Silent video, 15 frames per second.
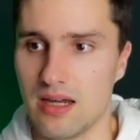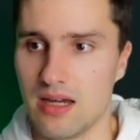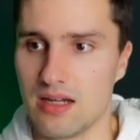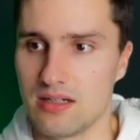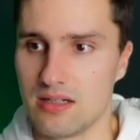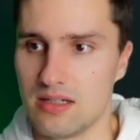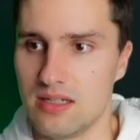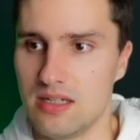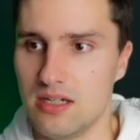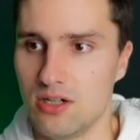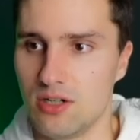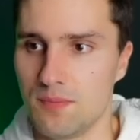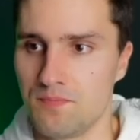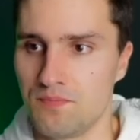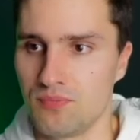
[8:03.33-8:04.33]
And in
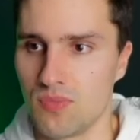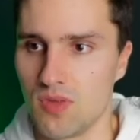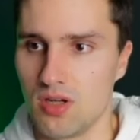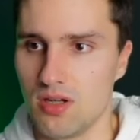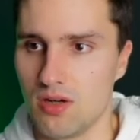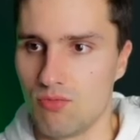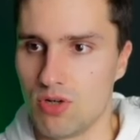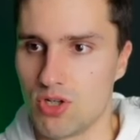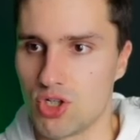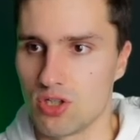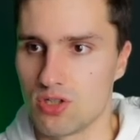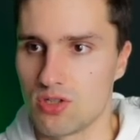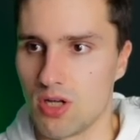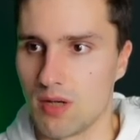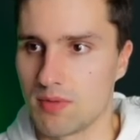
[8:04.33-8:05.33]
here, we
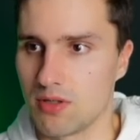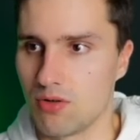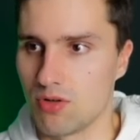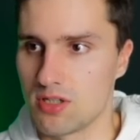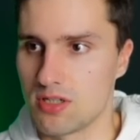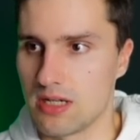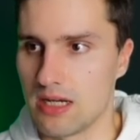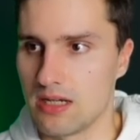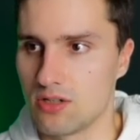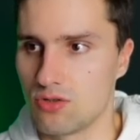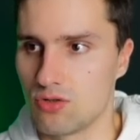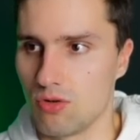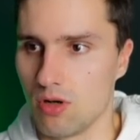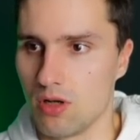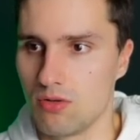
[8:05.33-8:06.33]
just update our state
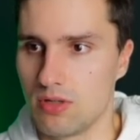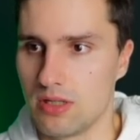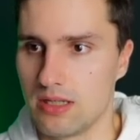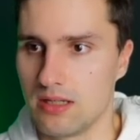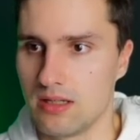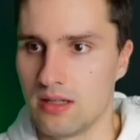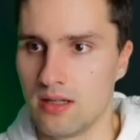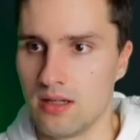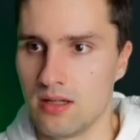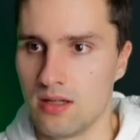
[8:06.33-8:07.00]
to loading,